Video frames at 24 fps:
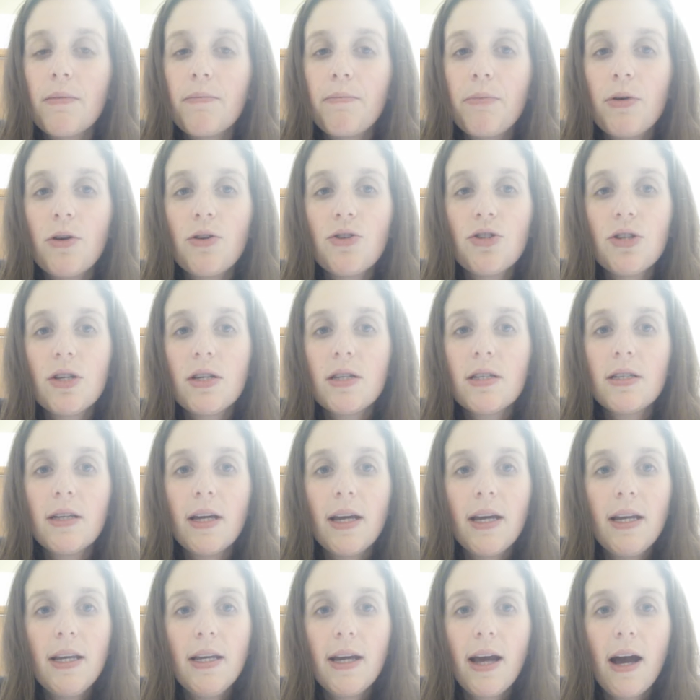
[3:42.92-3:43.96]
purchased
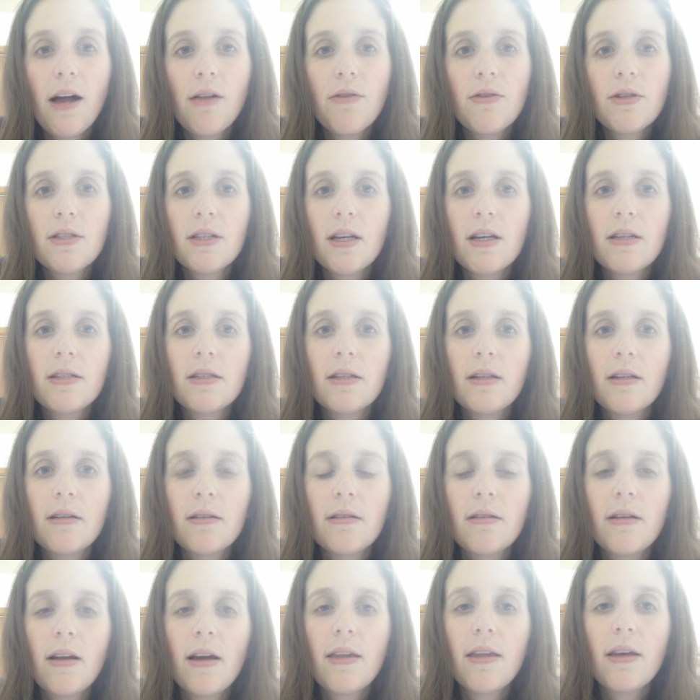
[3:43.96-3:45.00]
80 calories less
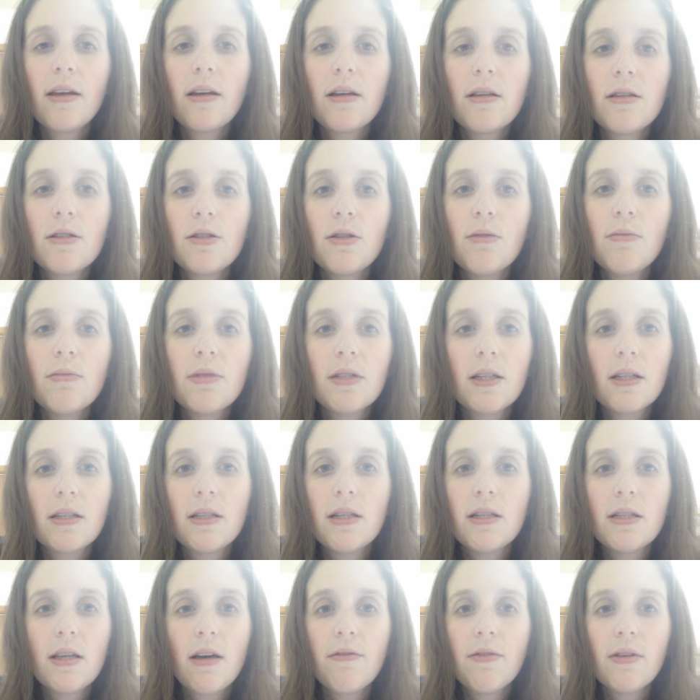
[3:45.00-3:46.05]
and I think consumed
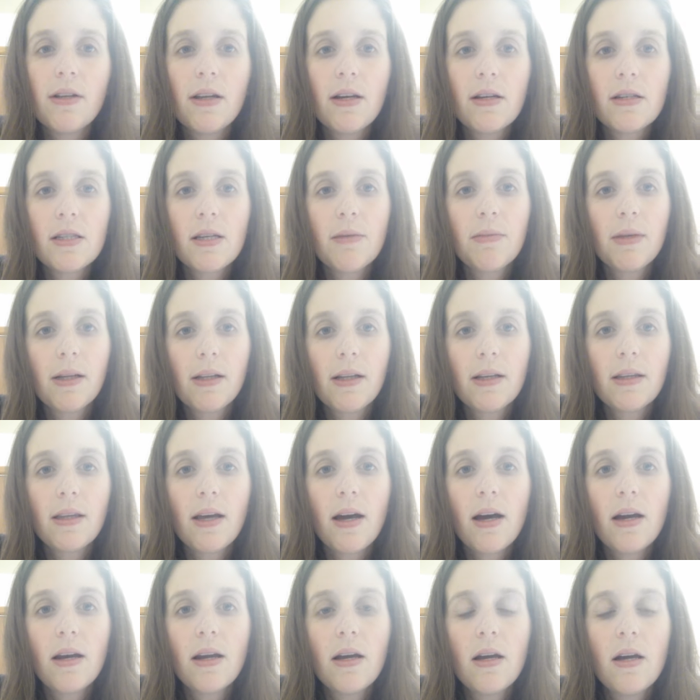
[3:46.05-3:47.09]
67 less, something like
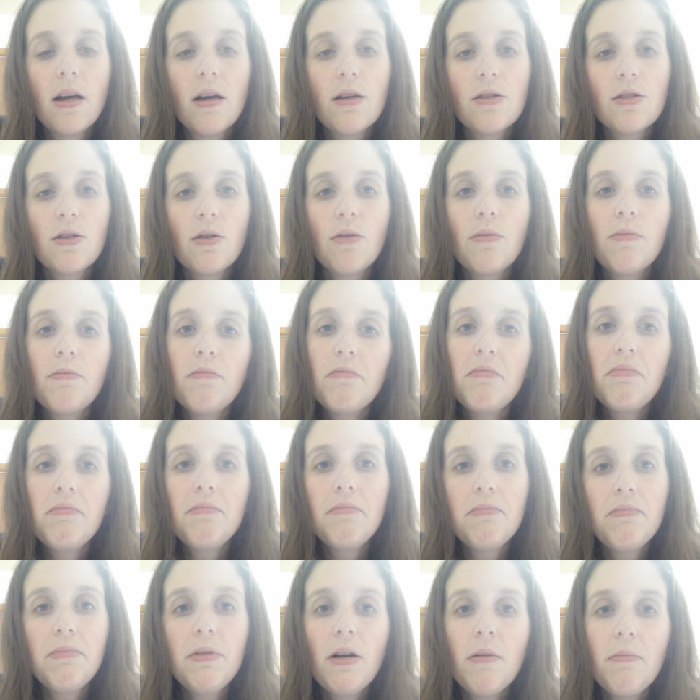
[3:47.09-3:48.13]
that. So,
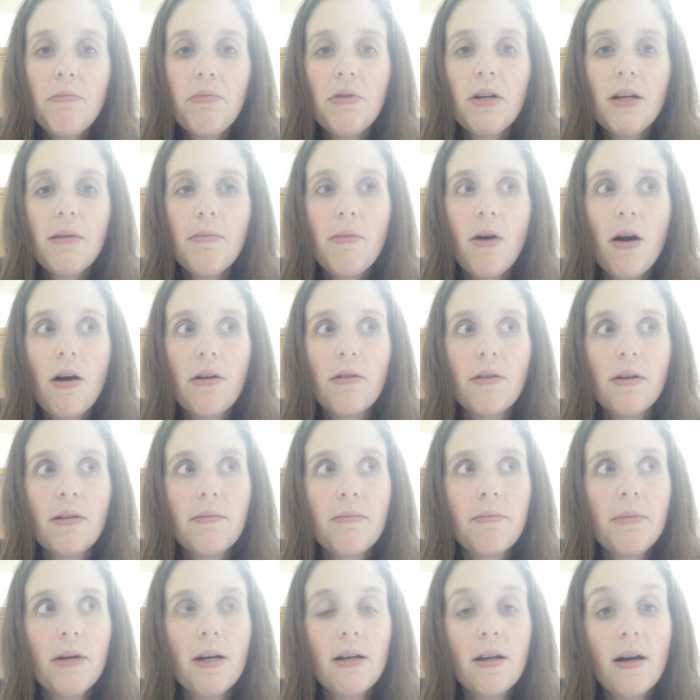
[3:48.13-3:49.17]
you know, pretty
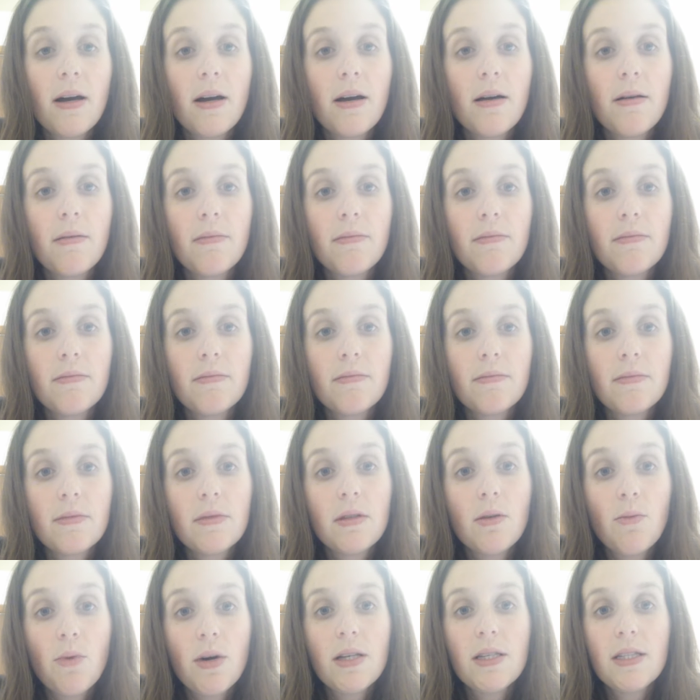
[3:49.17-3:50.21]
moderate, but
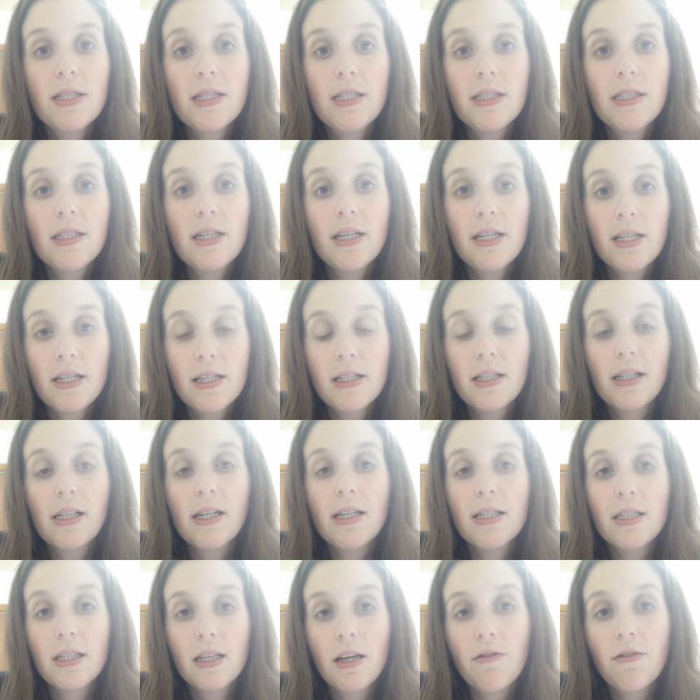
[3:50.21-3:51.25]
was statistically
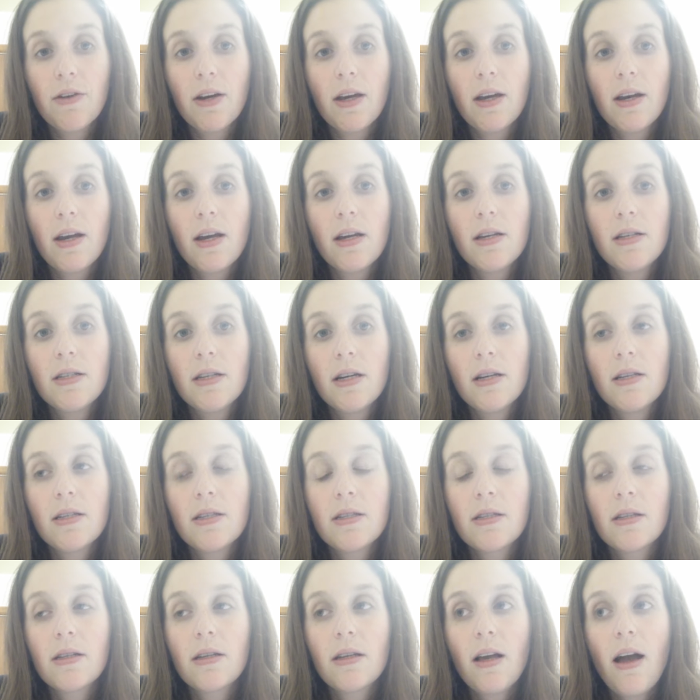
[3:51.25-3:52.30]
significant and
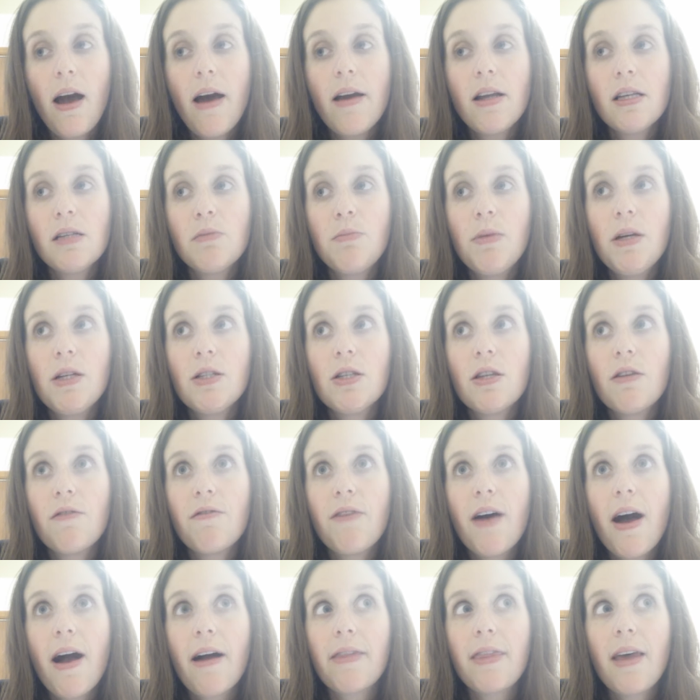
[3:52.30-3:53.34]
does kind of speak to the
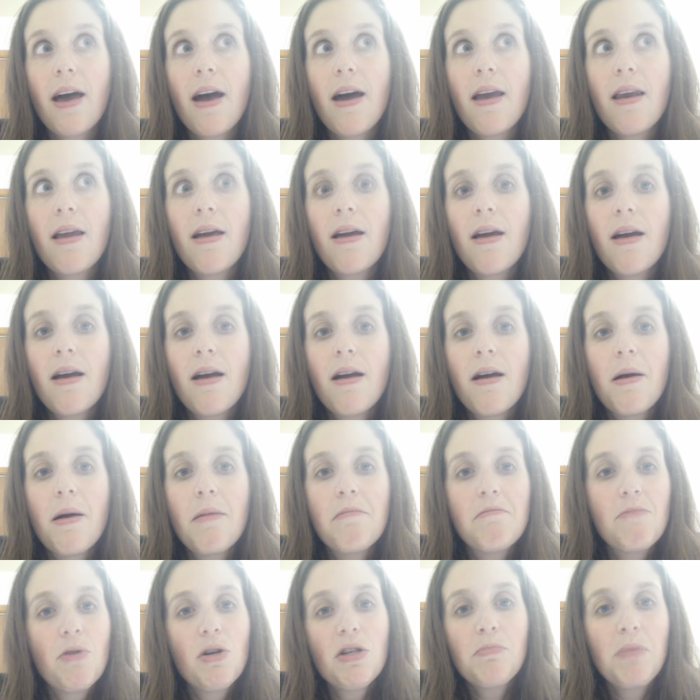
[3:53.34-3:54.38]
fact that
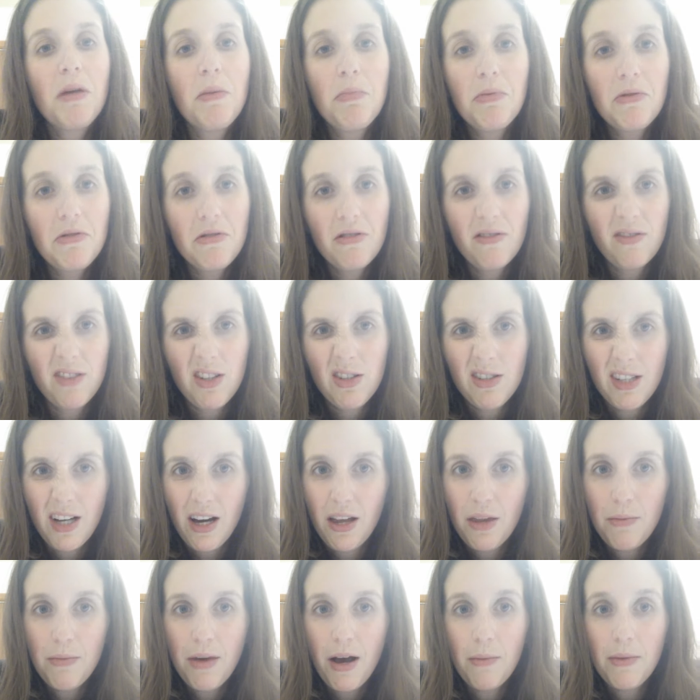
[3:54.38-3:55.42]
most people, if you
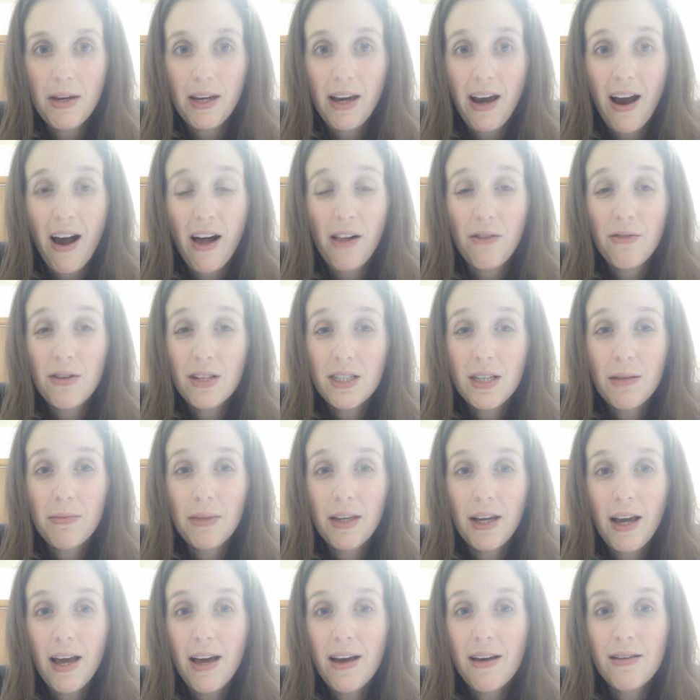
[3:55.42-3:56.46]
tell them how many calories
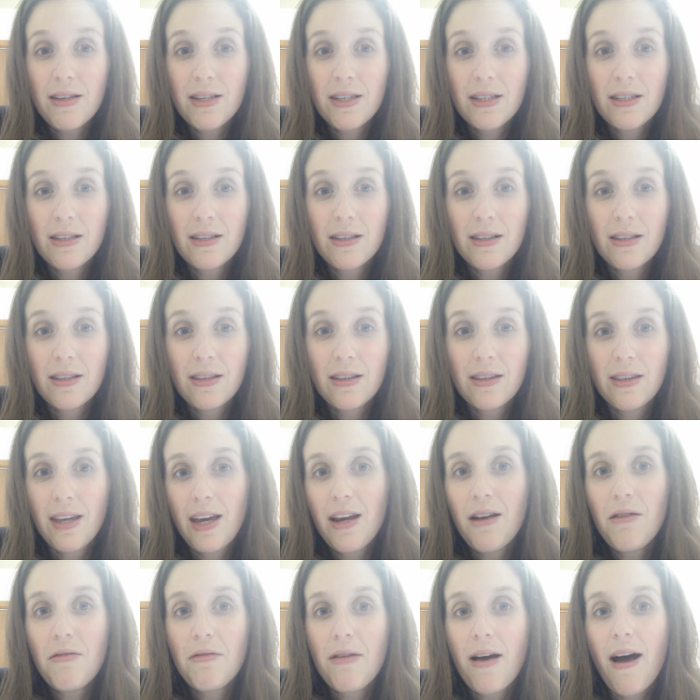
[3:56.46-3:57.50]
something has,
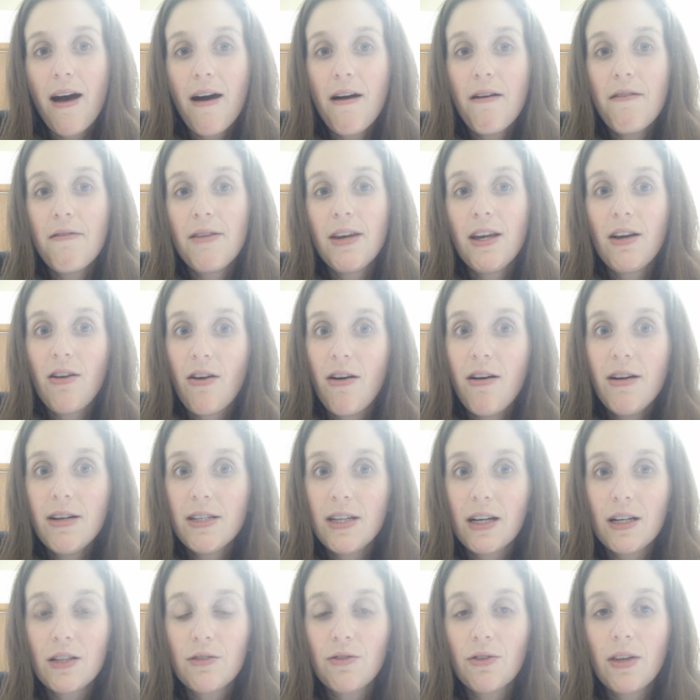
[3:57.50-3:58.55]
they don't have any
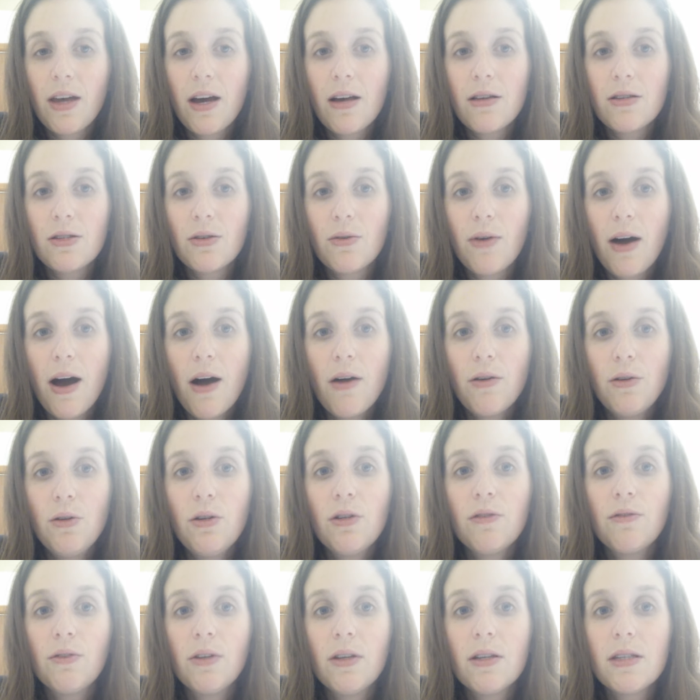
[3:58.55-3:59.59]
context for that. So how
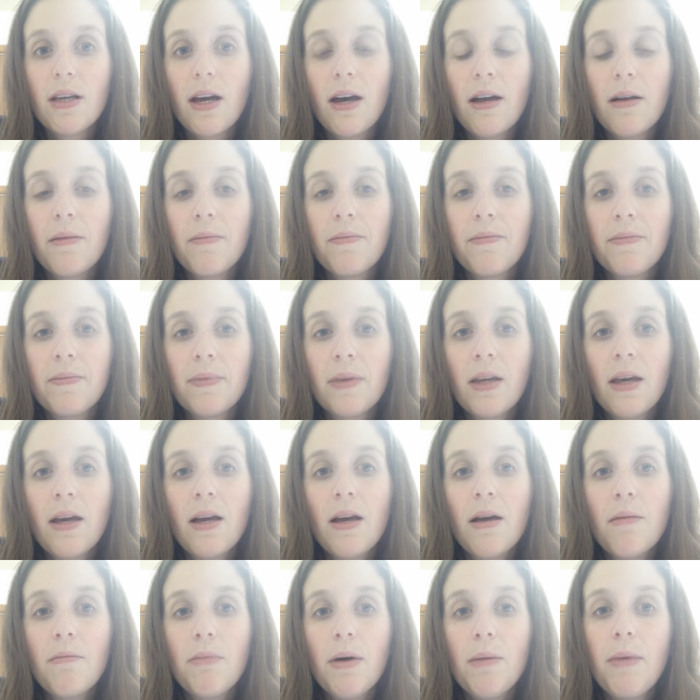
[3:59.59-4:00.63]
useful is that?
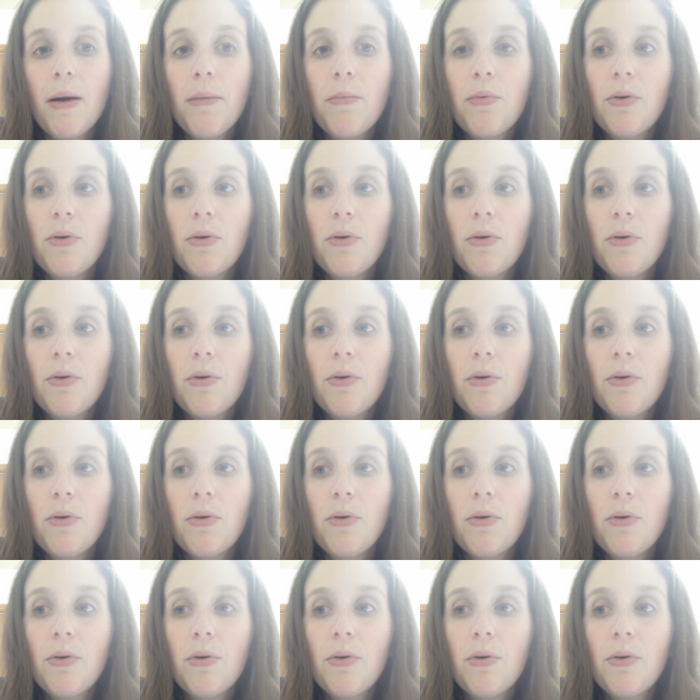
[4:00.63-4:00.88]
But by